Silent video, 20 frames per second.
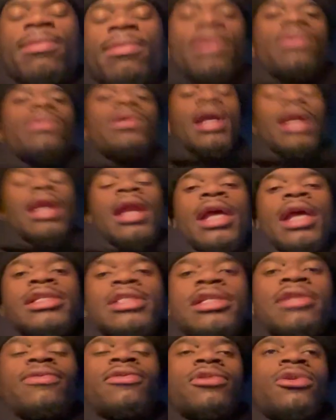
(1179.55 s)
man. We got a lot of
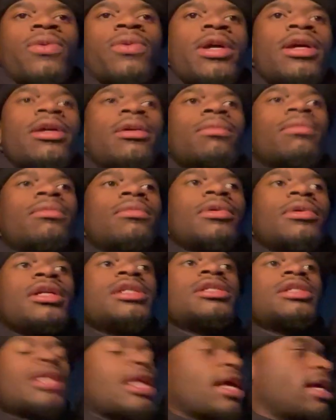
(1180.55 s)
stuff on the way. And
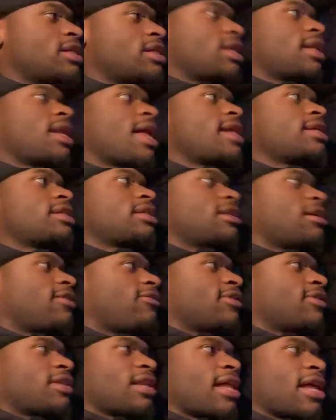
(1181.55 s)
it's a, it's a lot of
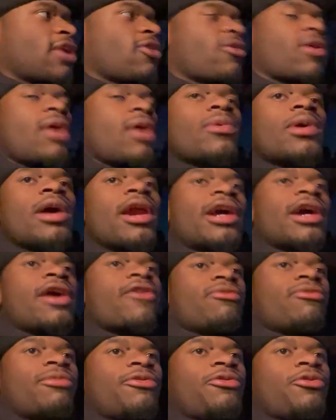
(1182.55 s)
stuff. It's a lot of ground we got to
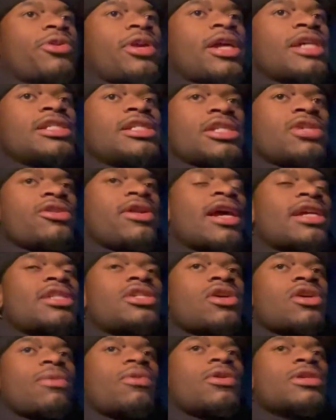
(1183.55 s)
cover before next year. Next
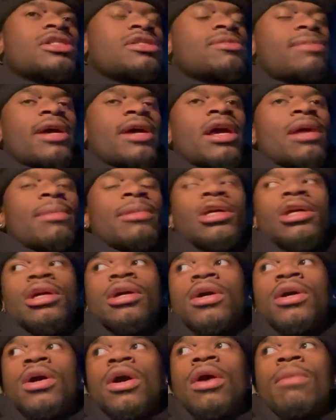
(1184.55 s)
year, I'm going to Miami.
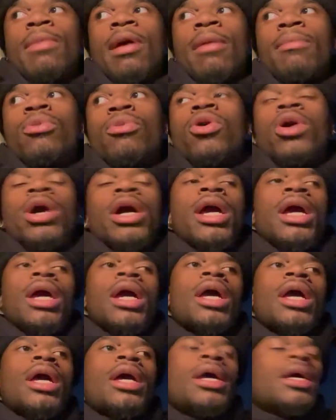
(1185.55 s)
My boy,
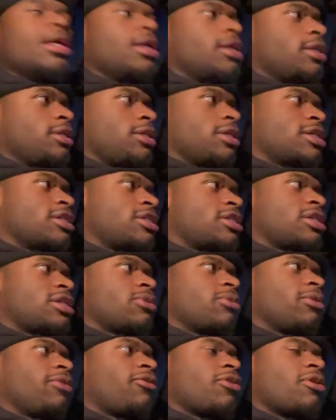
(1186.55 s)
you know what I'm saying?
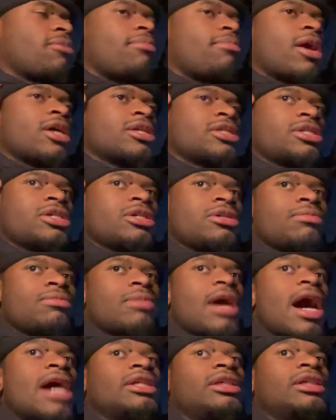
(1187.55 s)
Really finna boss up.
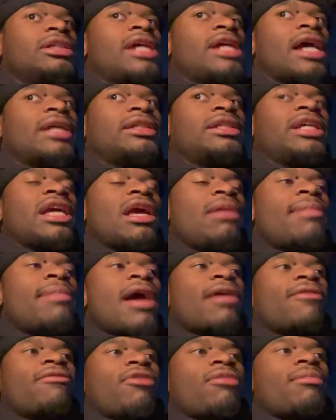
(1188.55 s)
I just actually came
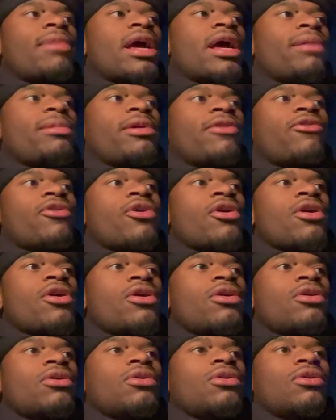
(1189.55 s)
back from Miami. If
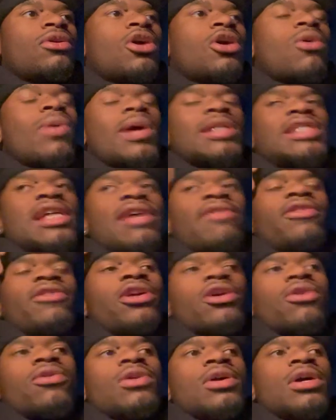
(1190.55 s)
y'all go watch that
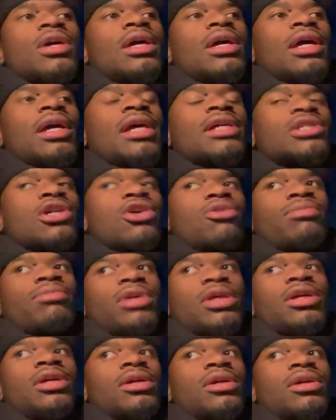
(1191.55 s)
video, it's going to
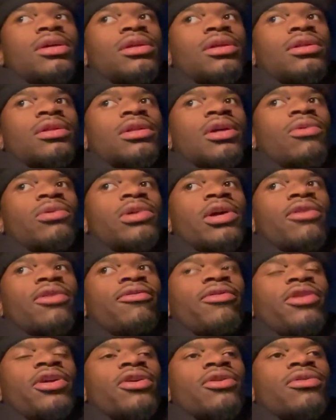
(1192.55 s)
be the only other
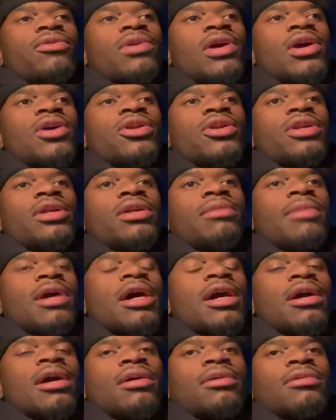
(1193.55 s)
video other than
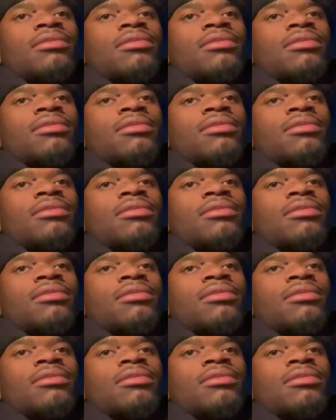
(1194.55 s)
my